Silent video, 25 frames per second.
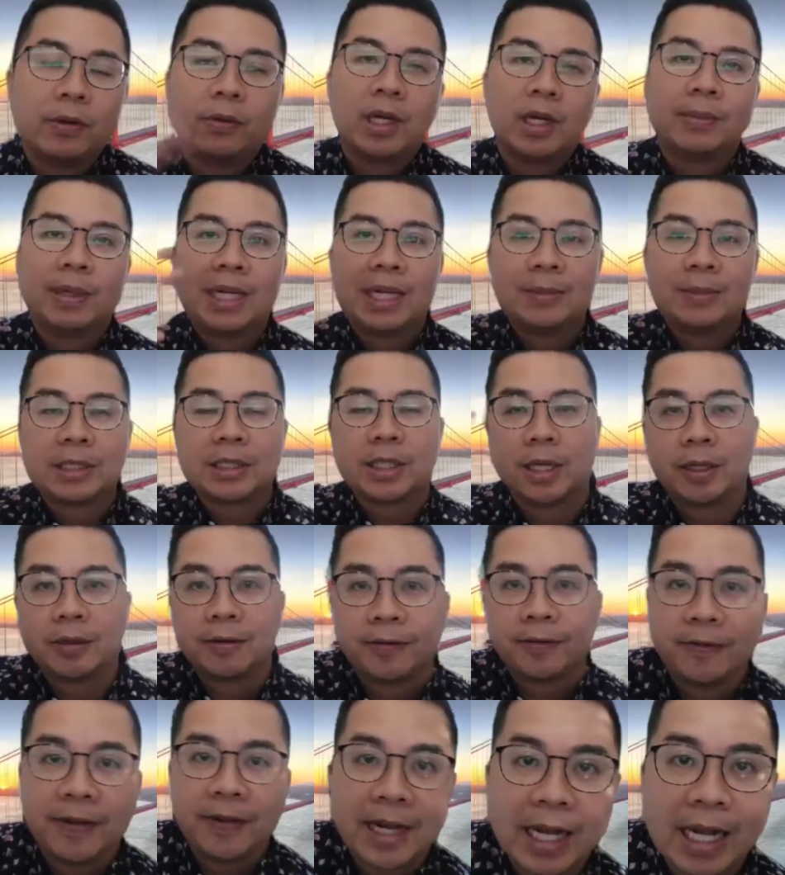My name is Hung
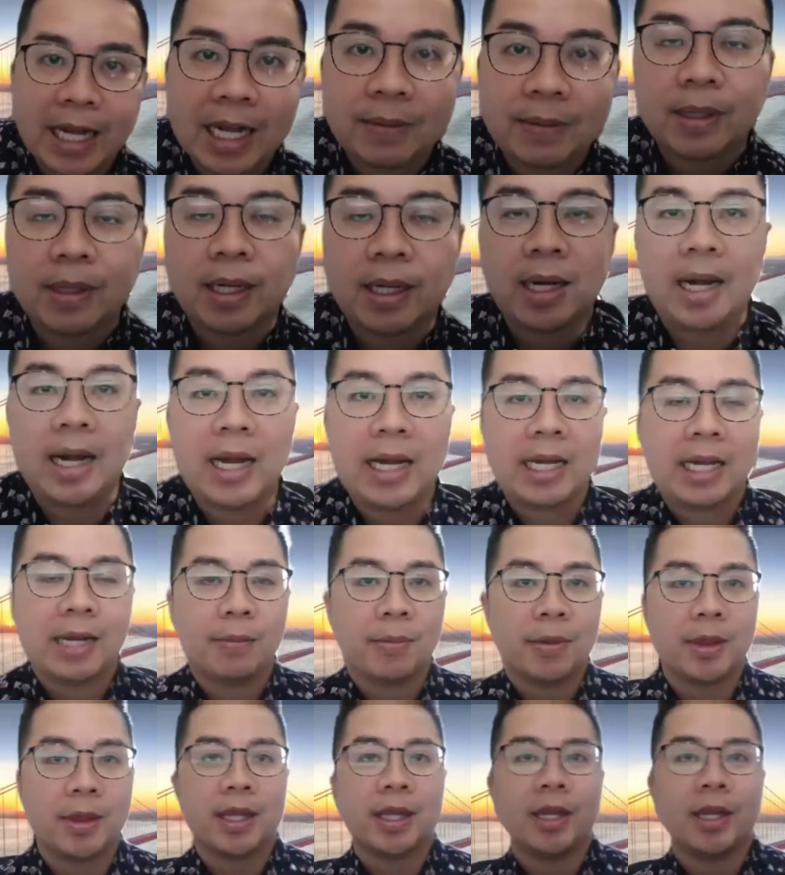Pham. I
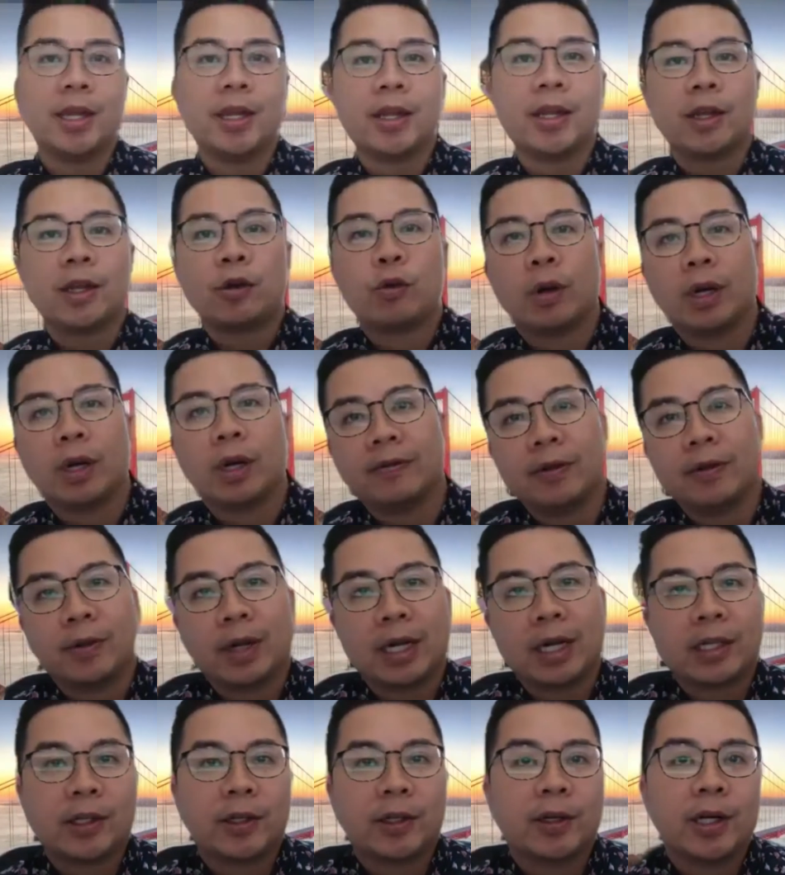am the creative
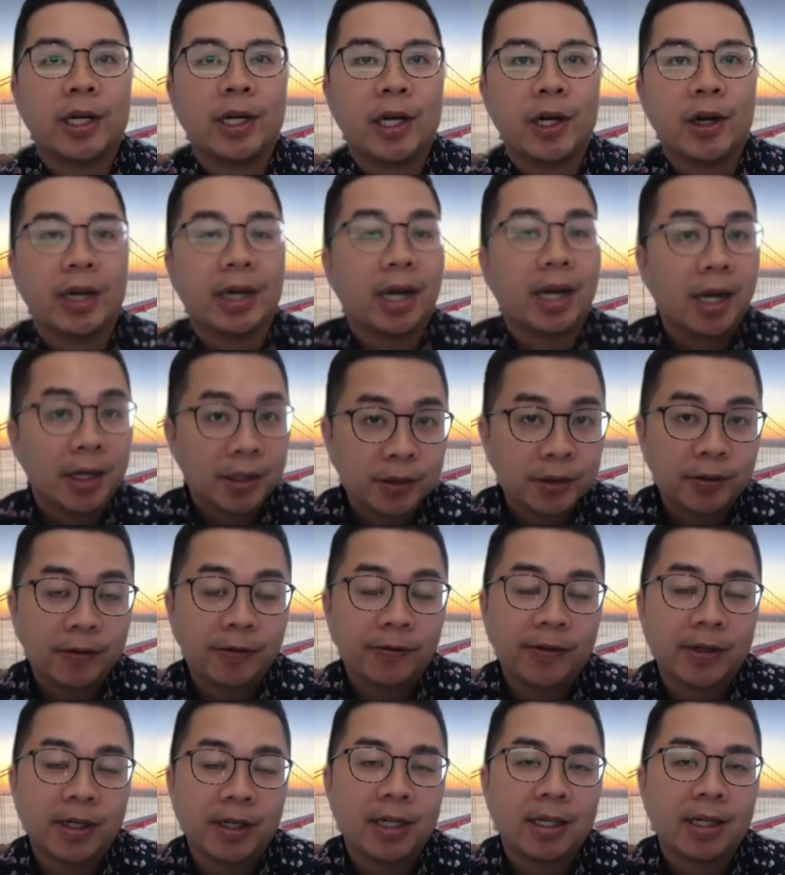director here at Hustle
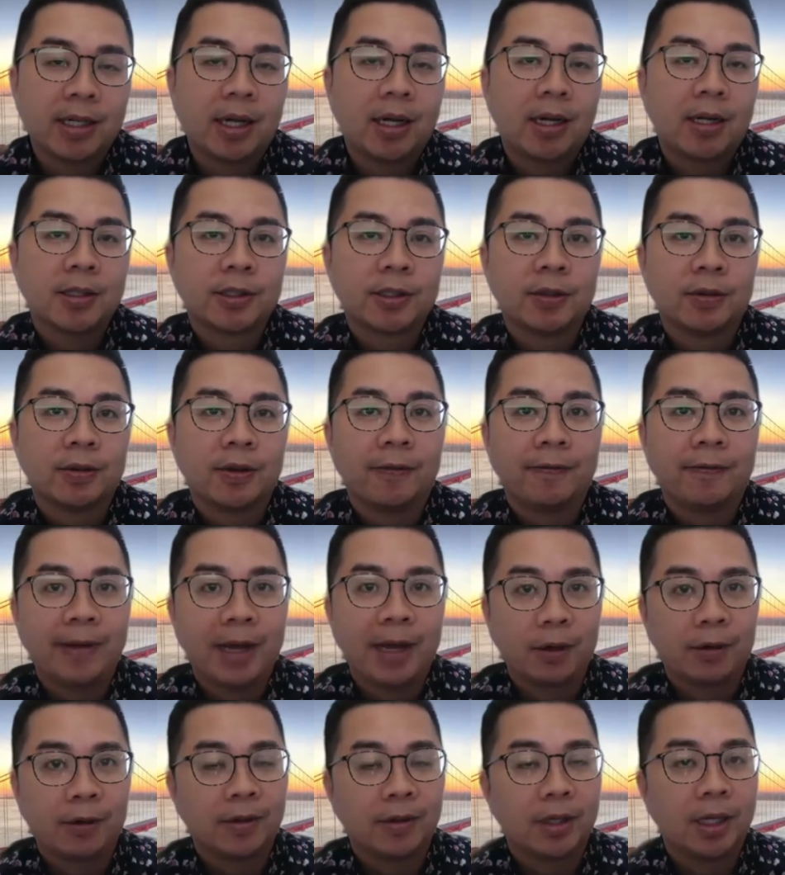Fund, also the
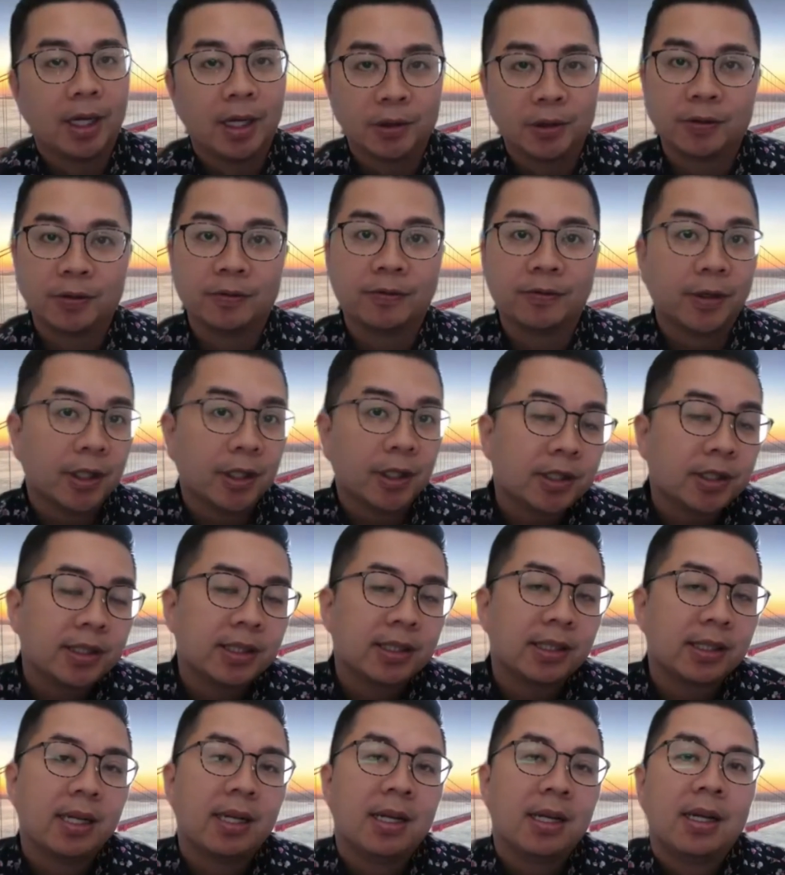founder of the Hustleverse.